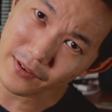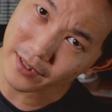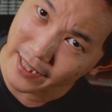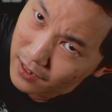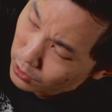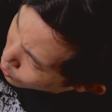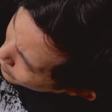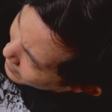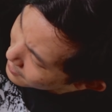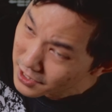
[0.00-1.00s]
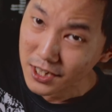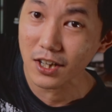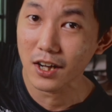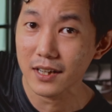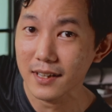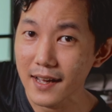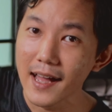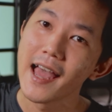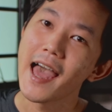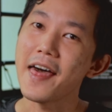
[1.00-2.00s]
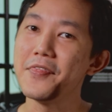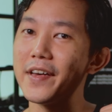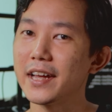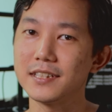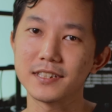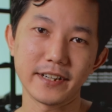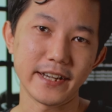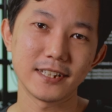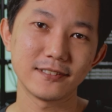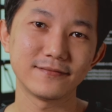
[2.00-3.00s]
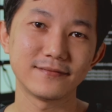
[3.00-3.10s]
if I want to get a low angle shot, and that is great.